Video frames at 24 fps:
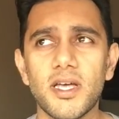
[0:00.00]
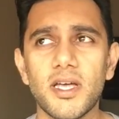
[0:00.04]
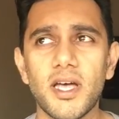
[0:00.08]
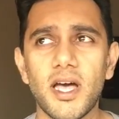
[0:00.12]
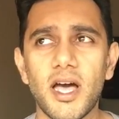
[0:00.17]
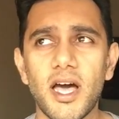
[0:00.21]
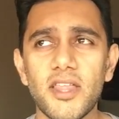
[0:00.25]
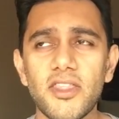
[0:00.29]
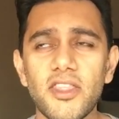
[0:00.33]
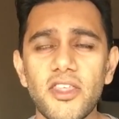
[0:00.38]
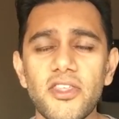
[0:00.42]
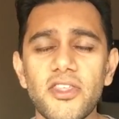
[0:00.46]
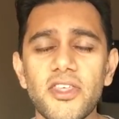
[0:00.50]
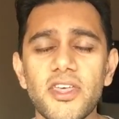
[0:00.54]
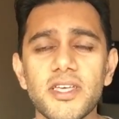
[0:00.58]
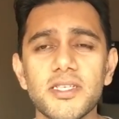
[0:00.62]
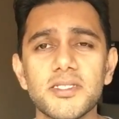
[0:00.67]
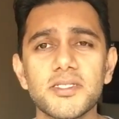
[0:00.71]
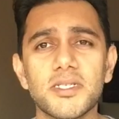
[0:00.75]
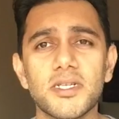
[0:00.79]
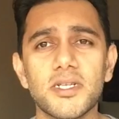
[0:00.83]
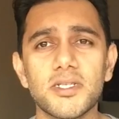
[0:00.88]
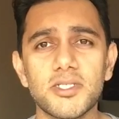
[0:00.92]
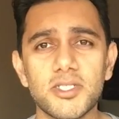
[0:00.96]
other
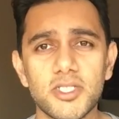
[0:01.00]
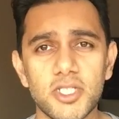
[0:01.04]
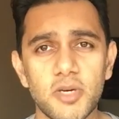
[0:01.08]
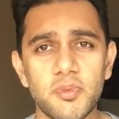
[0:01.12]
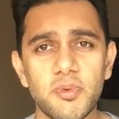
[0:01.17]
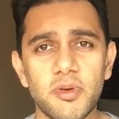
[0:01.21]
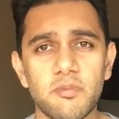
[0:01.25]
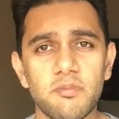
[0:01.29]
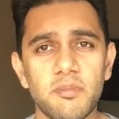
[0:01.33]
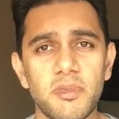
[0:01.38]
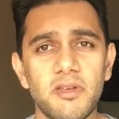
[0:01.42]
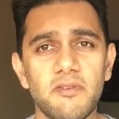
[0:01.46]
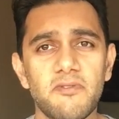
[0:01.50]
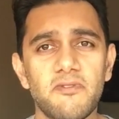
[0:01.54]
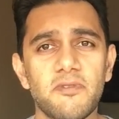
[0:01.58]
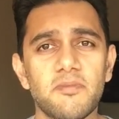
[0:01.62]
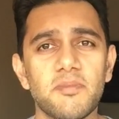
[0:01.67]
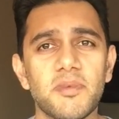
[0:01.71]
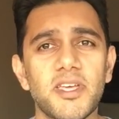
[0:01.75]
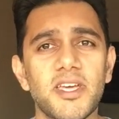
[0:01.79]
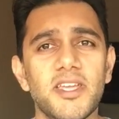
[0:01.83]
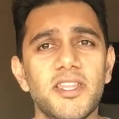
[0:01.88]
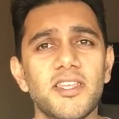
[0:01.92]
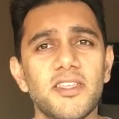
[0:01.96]
things that are stopping me from
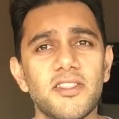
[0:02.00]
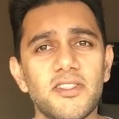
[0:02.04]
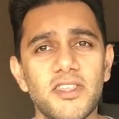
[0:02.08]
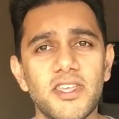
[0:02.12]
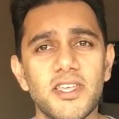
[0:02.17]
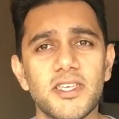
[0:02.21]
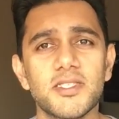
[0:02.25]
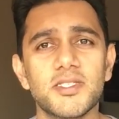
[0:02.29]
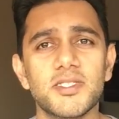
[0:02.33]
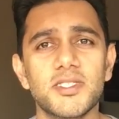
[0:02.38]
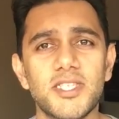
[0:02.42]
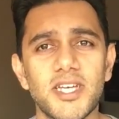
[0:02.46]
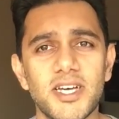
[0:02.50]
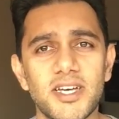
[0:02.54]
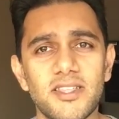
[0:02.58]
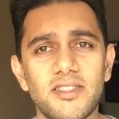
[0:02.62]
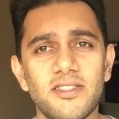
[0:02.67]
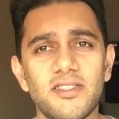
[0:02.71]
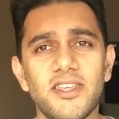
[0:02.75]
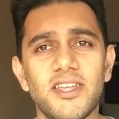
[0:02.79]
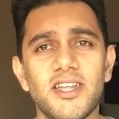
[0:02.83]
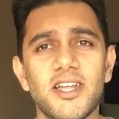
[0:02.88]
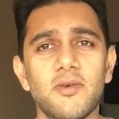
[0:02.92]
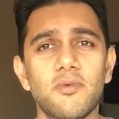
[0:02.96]
getting things
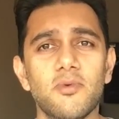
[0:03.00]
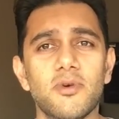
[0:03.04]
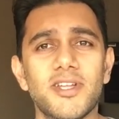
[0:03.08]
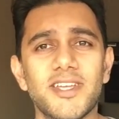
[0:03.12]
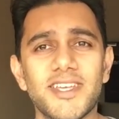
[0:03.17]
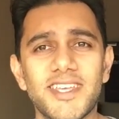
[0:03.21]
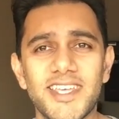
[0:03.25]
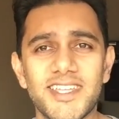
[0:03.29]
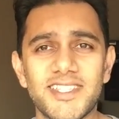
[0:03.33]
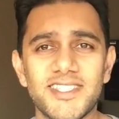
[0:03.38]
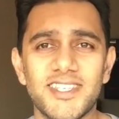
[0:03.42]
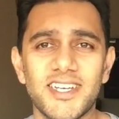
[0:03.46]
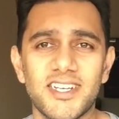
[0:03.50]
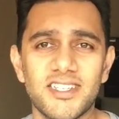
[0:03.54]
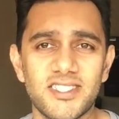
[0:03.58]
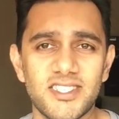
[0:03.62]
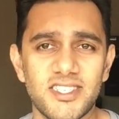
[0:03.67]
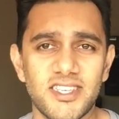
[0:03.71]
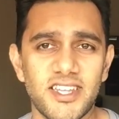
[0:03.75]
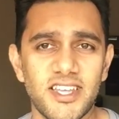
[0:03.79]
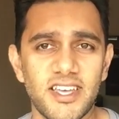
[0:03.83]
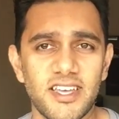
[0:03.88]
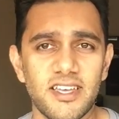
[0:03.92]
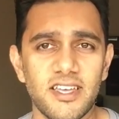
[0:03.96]
done that I want to get done
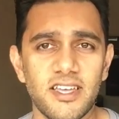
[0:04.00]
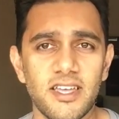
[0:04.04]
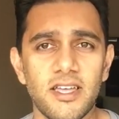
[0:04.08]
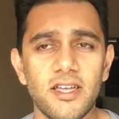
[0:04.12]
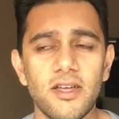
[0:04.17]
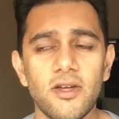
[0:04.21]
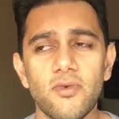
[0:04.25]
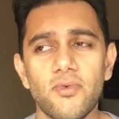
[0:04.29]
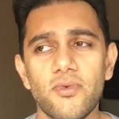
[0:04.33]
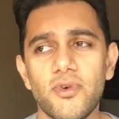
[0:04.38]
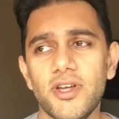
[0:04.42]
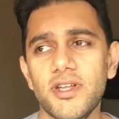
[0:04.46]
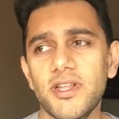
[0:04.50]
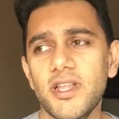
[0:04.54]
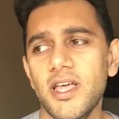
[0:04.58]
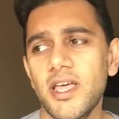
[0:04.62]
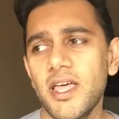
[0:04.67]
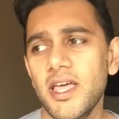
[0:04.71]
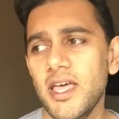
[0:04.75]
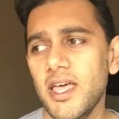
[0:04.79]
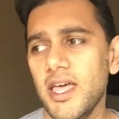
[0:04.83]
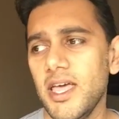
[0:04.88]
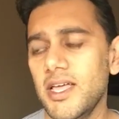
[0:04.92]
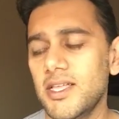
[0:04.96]
today, right?
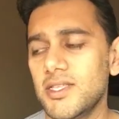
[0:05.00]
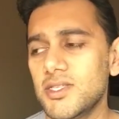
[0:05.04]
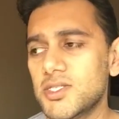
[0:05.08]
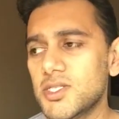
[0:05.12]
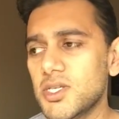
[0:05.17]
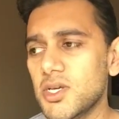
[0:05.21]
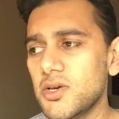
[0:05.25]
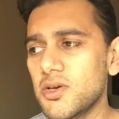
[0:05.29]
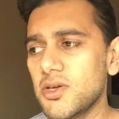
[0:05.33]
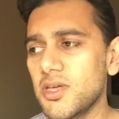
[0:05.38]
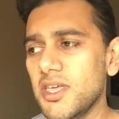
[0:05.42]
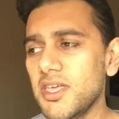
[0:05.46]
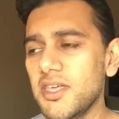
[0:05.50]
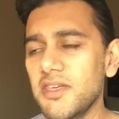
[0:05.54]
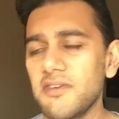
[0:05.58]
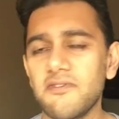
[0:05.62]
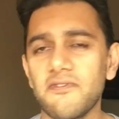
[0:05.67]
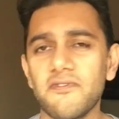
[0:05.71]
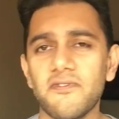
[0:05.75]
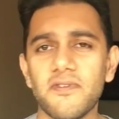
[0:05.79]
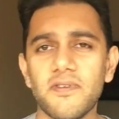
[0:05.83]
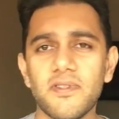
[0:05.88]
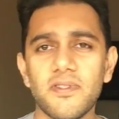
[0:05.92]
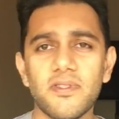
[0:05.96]
And so
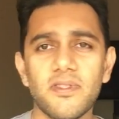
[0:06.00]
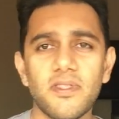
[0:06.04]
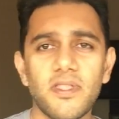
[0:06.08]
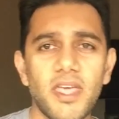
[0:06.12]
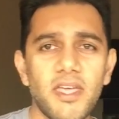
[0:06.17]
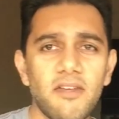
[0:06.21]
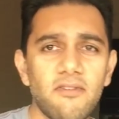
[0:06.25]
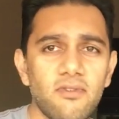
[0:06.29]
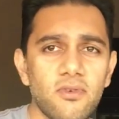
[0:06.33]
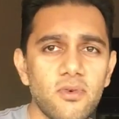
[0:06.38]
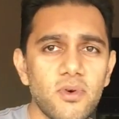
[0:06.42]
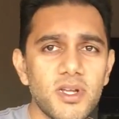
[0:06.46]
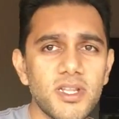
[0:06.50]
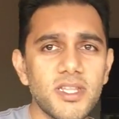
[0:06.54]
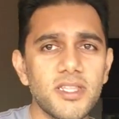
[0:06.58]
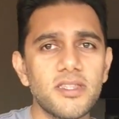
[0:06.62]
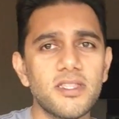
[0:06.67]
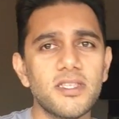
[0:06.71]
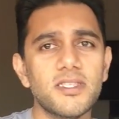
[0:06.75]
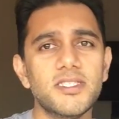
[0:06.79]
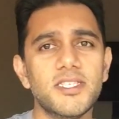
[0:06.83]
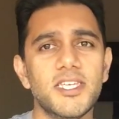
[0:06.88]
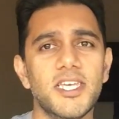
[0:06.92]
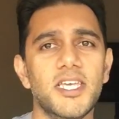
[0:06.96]
if everyone in
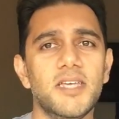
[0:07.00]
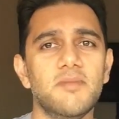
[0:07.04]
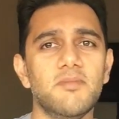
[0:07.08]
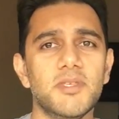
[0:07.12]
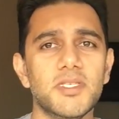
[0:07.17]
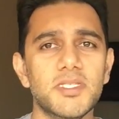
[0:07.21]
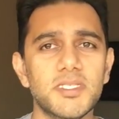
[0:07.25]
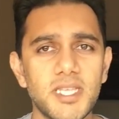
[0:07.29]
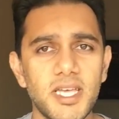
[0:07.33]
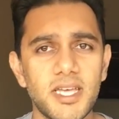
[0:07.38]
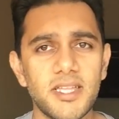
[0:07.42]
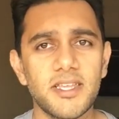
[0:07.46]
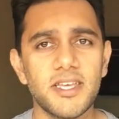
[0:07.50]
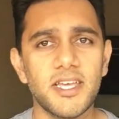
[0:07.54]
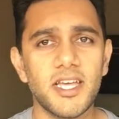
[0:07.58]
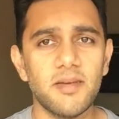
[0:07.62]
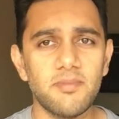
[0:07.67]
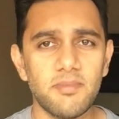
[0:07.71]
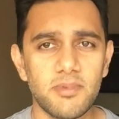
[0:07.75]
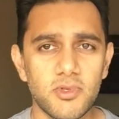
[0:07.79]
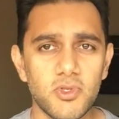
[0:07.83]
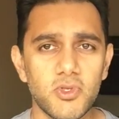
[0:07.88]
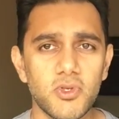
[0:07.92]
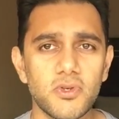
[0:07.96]
the team is standing
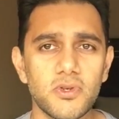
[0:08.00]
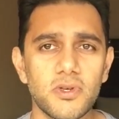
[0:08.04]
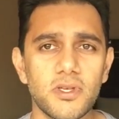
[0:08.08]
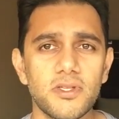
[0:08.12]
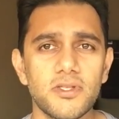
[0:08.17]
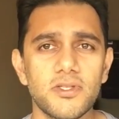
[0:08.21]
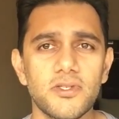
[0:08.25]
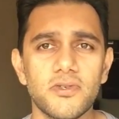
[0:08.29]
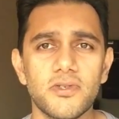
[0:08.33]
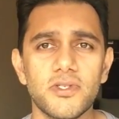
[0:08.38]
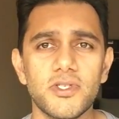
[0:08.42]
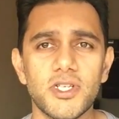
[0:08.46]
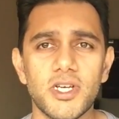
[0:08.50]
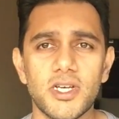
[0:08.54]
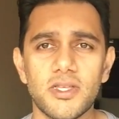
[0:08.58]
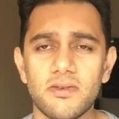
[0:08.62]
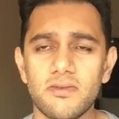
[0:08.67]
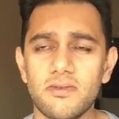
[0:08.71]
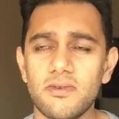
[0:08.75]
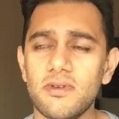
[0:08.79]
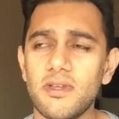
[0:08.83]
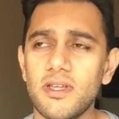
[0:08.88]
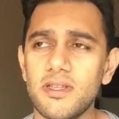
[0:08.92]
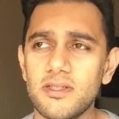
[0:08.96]
up and talking to each
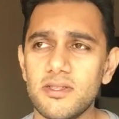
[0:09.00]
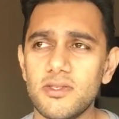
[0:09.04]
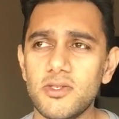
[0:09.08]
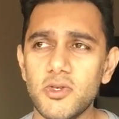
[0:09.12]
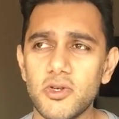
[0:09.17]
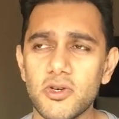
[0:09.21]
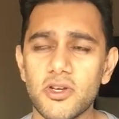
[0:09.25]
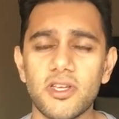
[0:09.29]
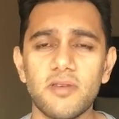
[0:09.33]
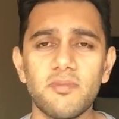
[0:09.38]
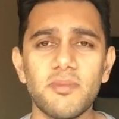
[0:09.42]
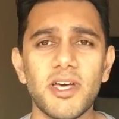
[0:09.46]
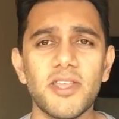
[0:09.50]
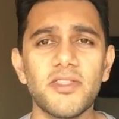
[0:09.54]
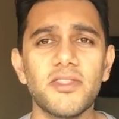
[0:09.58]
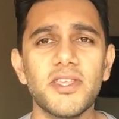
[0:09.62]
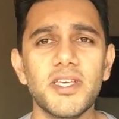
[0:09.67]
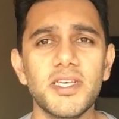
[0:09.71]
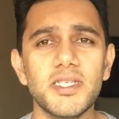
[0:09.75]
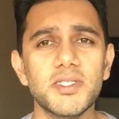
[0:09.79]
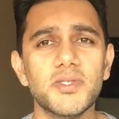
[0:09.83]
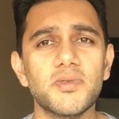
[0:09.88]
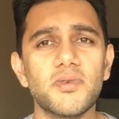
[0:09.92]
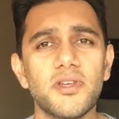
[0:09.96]
other and talking about
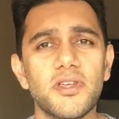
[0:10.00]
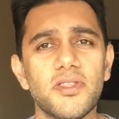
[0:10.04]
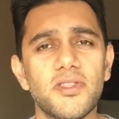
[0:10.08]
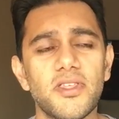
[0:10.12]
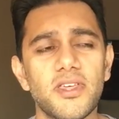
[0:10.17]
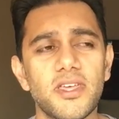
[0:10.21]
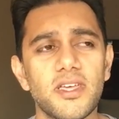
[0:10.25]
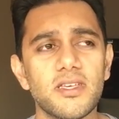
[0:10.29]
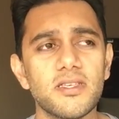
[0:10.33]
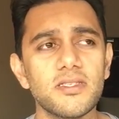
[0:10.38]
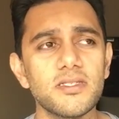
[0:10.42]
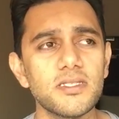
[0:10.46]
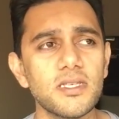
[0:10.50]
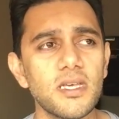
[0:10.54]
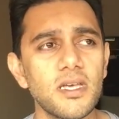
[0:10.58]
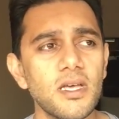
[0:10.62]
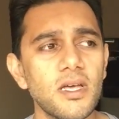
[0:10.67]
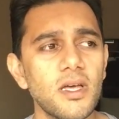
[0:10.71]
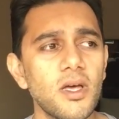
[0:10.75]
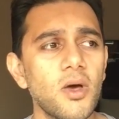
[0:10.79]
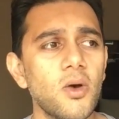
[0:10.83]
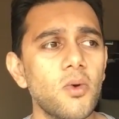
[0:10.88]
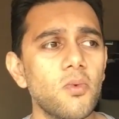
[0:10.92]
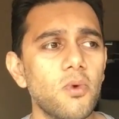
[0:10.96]
these 3 things,
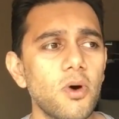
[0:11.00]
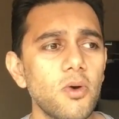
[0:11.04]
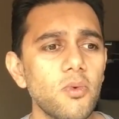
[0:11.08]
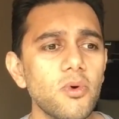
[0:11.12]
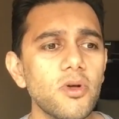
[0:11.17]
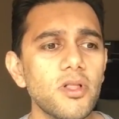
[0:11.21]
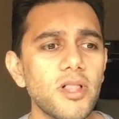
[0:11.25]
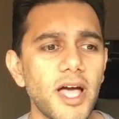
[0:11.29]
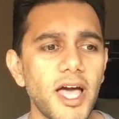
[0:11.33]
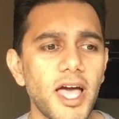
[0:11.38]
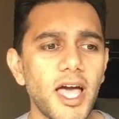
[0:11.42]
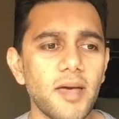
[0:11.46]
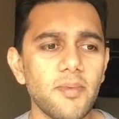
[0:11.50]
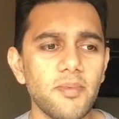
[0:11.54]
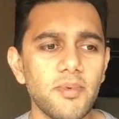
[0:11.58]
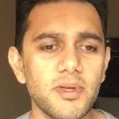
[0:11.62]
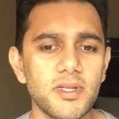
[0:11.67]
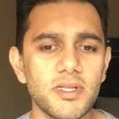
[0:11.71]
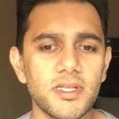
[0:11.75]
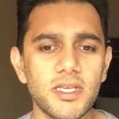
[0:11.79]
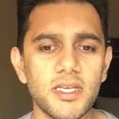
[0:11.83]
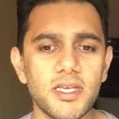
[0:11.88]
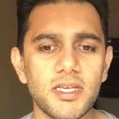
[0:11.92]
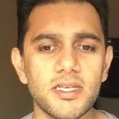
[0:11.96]
what will
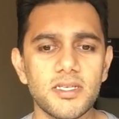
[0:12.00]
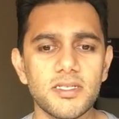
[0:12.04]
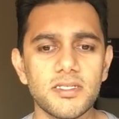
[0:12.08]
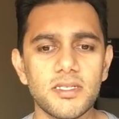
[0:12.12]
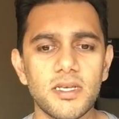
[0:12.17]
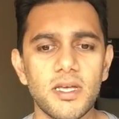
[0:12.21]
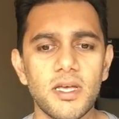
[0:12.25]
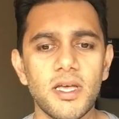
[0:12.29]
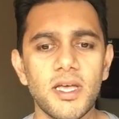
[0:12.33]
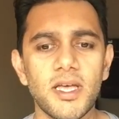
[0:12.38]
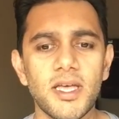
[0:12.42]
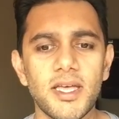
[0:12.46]
happen is,